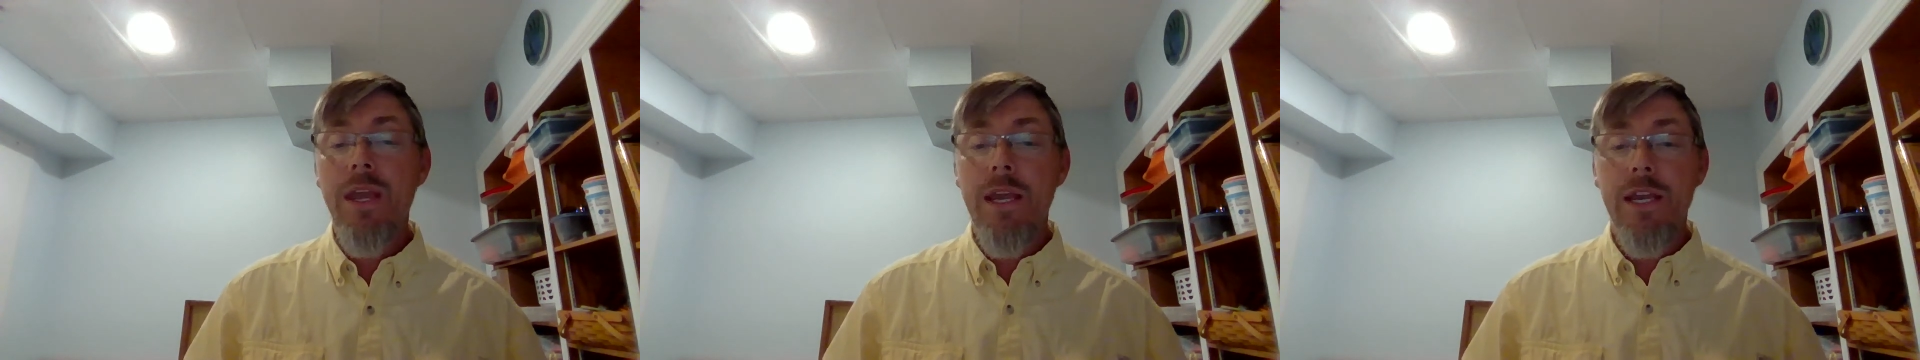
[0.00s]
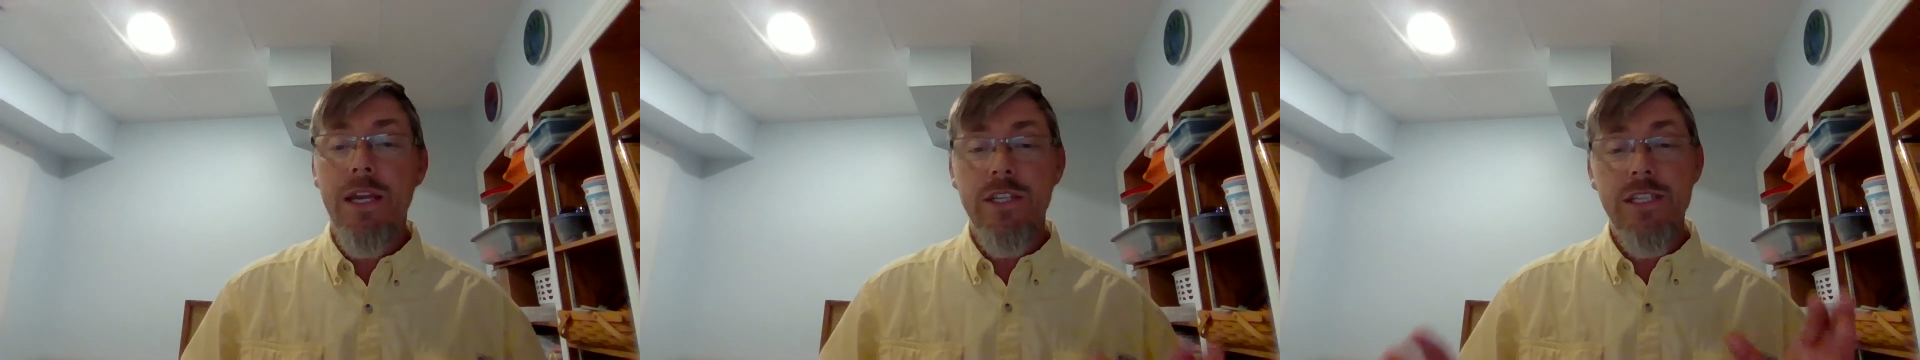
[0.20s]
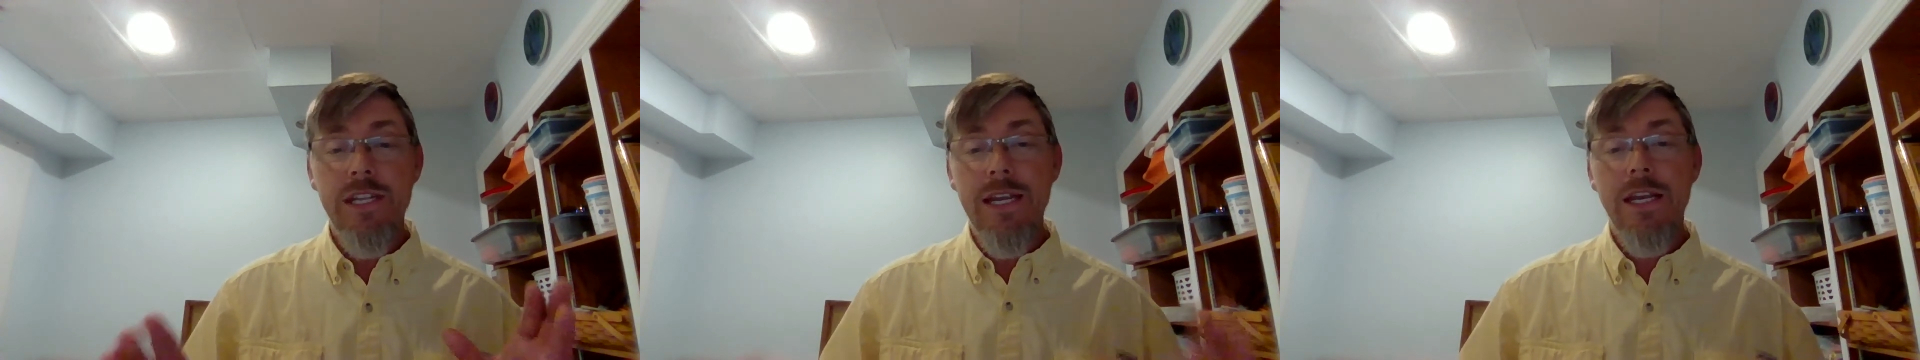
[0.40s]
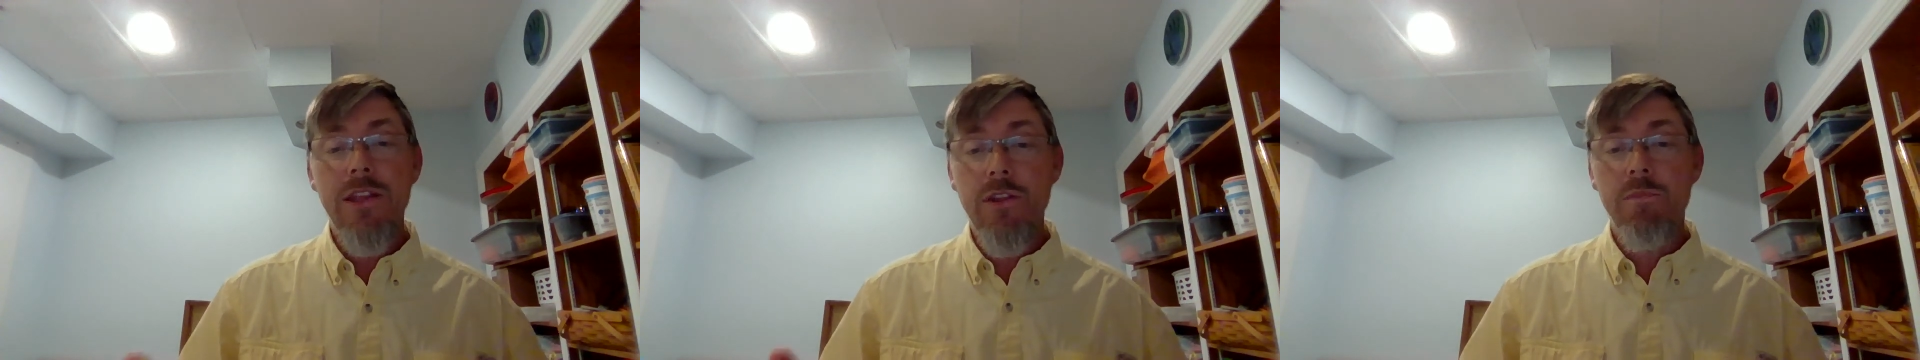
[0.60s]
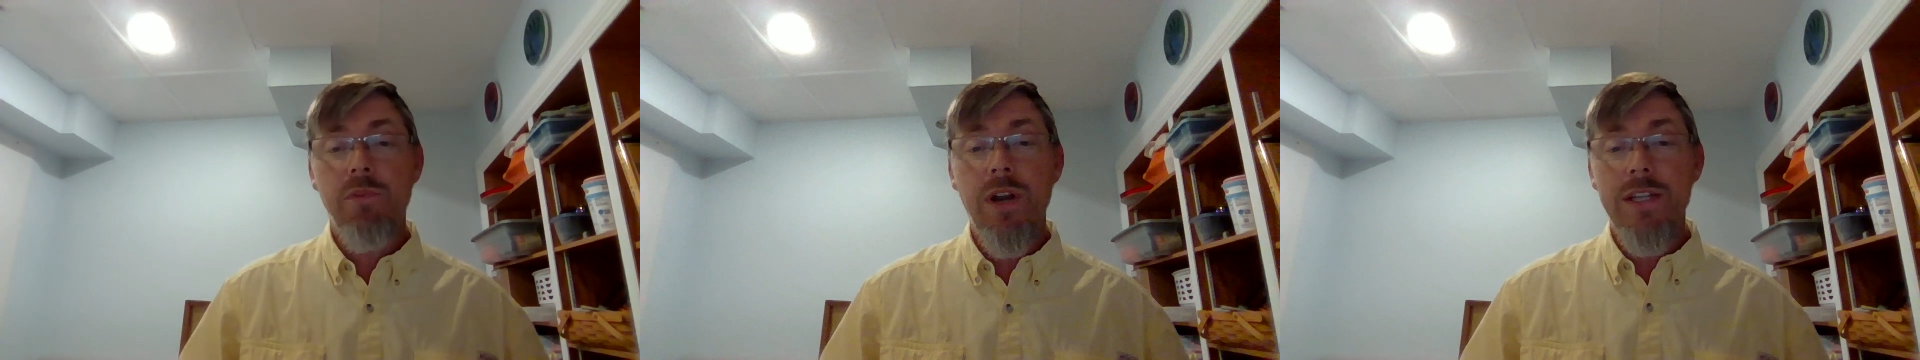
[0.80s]
is in
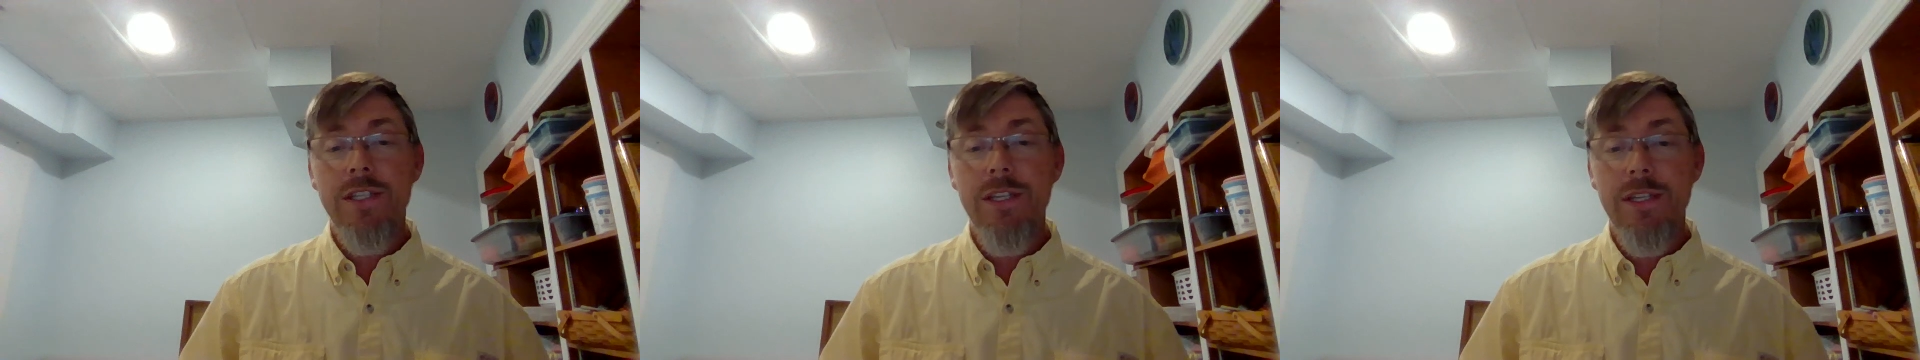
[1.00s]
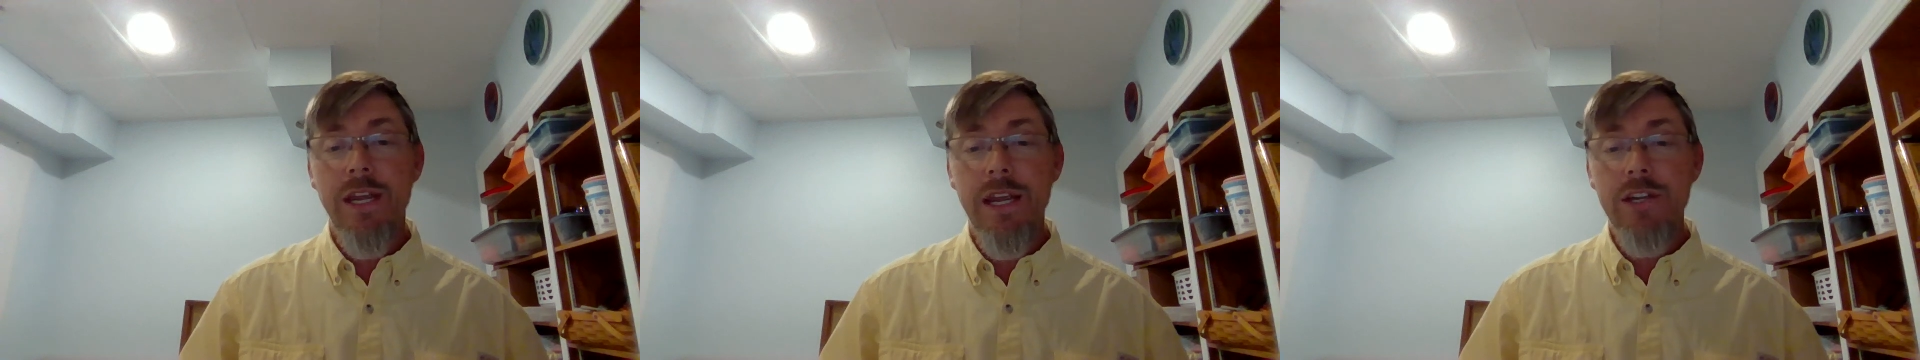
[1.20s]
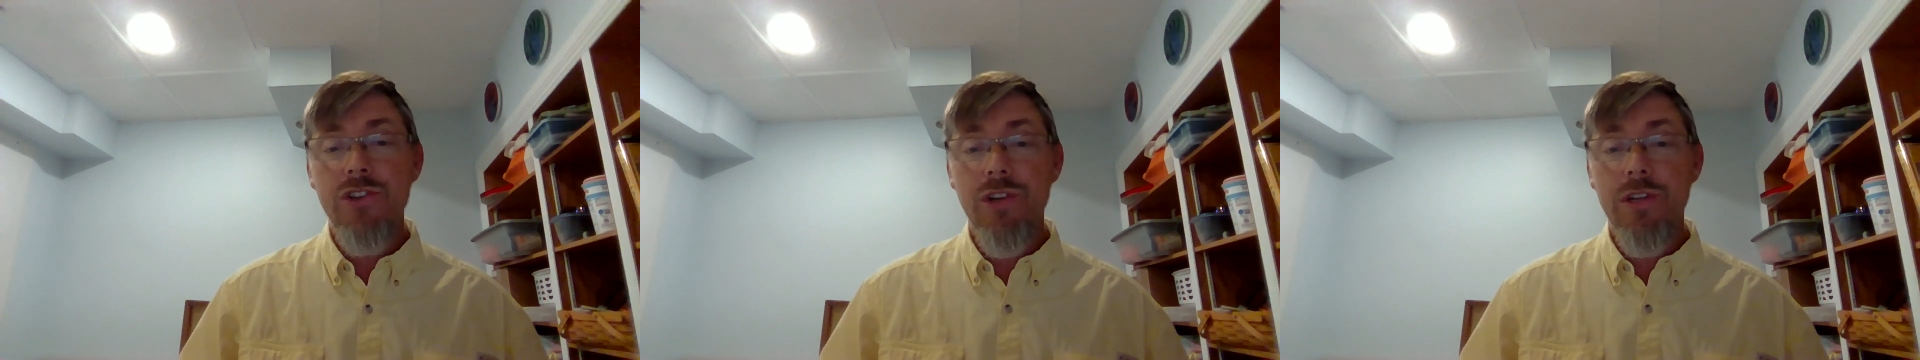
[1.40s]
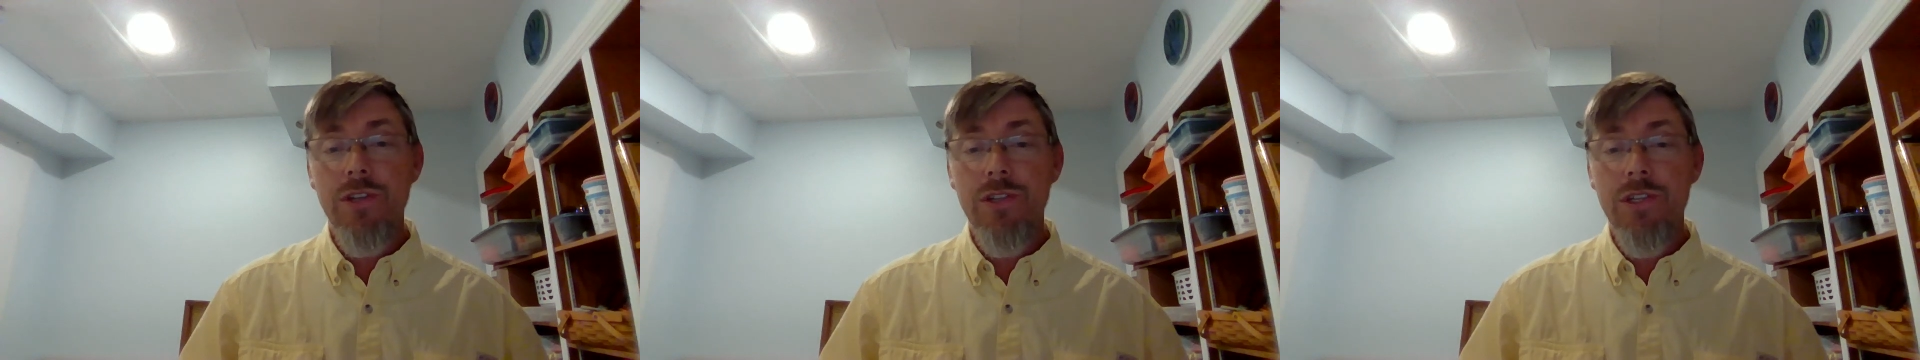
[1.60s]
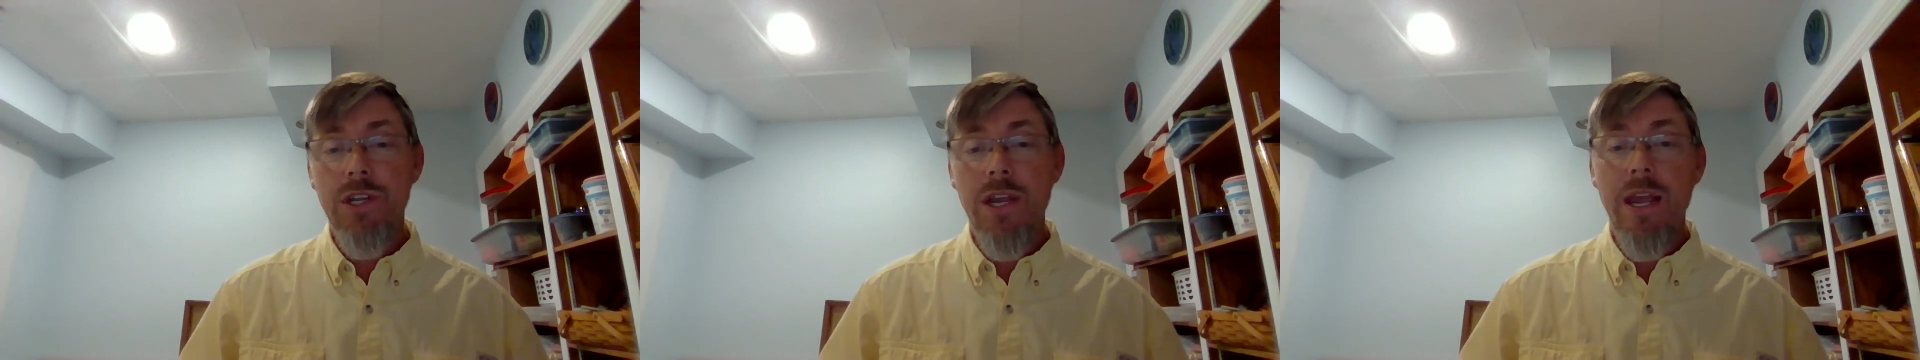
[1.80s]
the
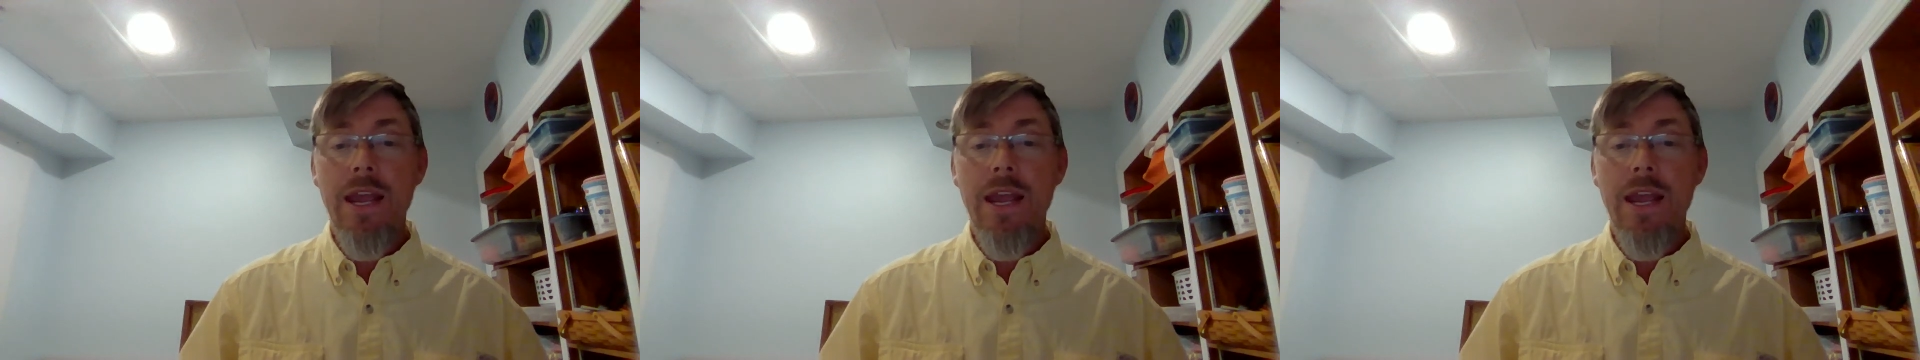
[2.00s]
presentations